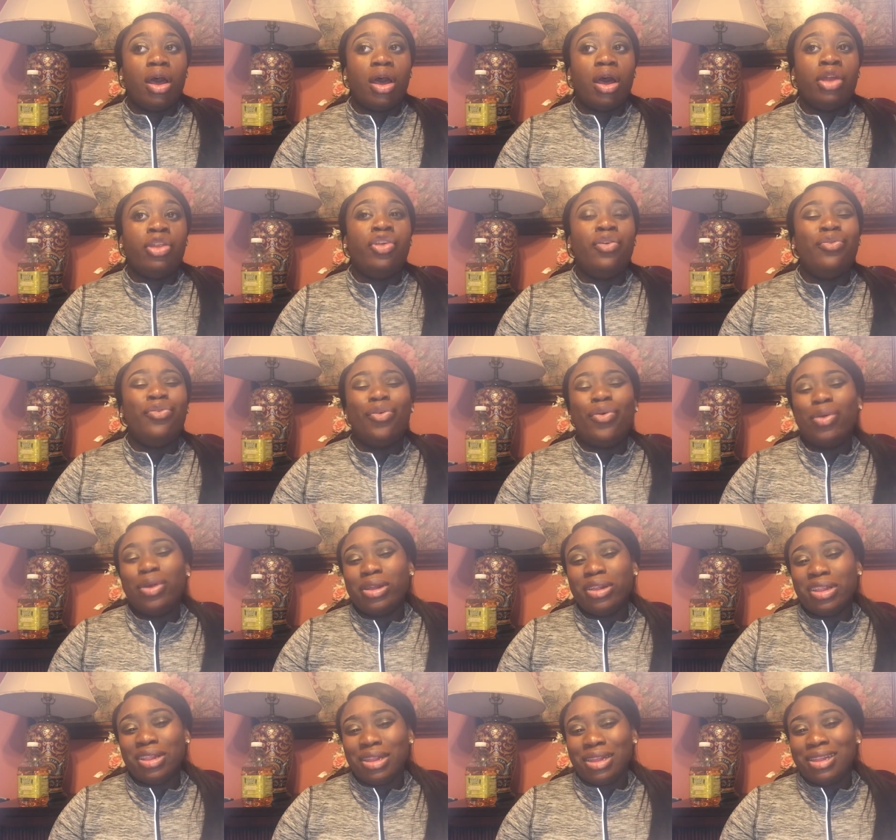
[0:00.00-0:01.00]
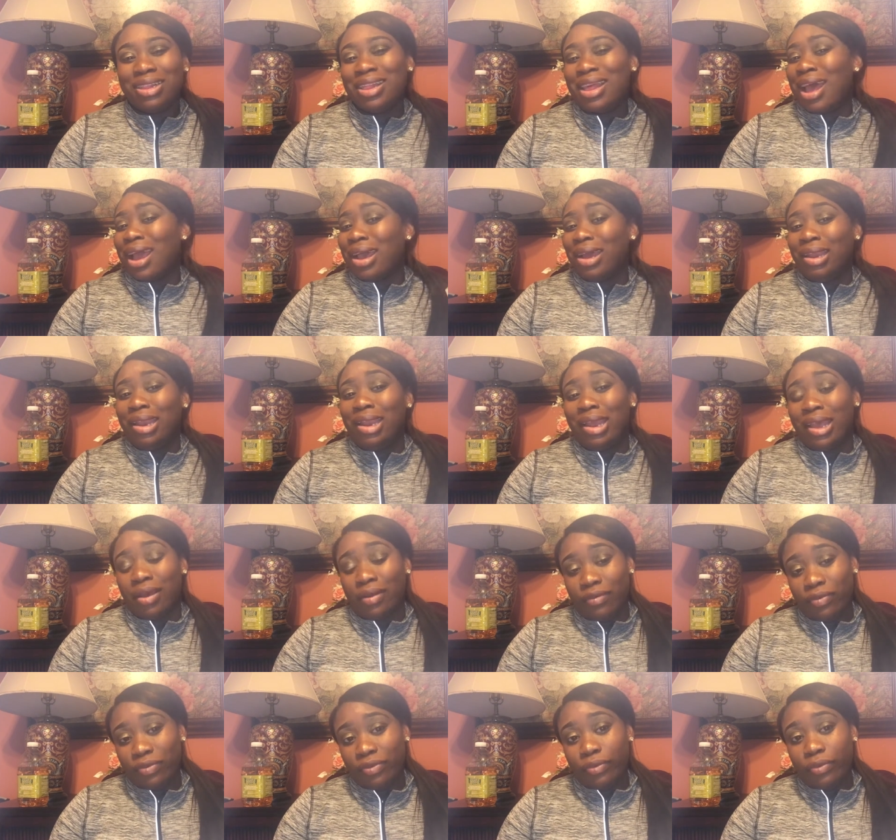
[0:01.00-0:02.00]
a divorce is like a
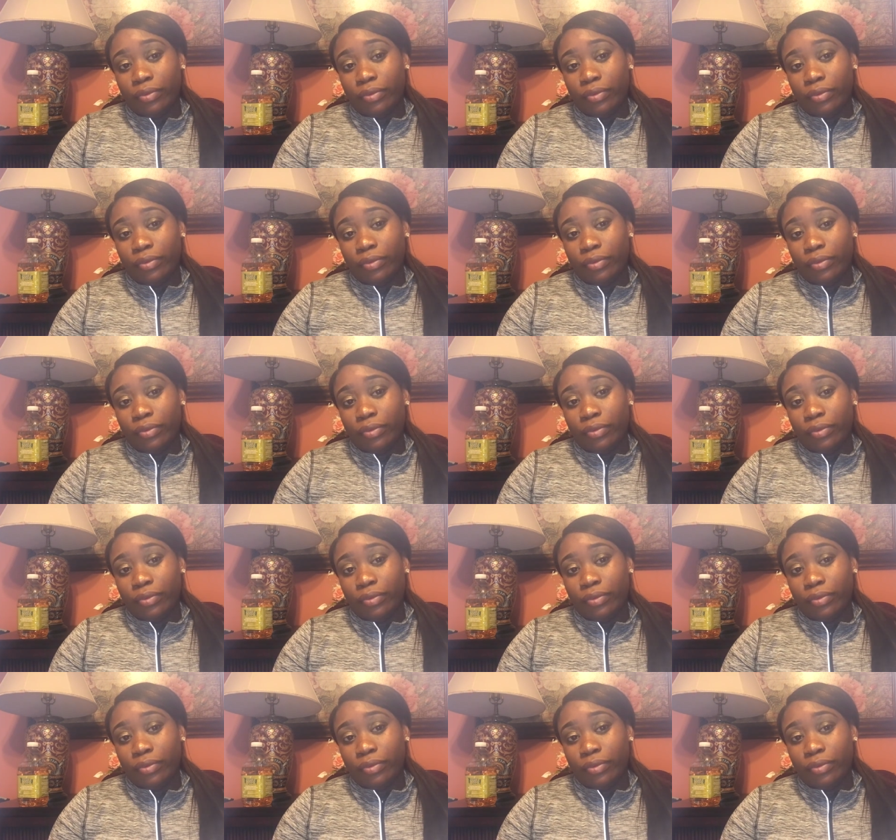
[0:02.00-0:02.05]
death.